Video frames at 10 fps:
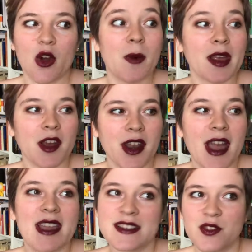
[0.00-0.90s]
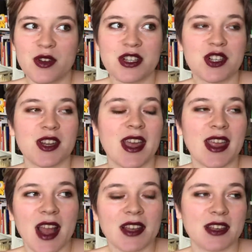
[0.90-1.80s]
oh my god, I as a Christian, I
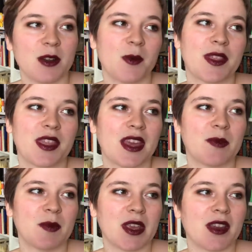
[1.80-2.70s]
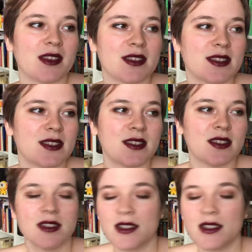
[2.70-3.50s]
can't deal with that because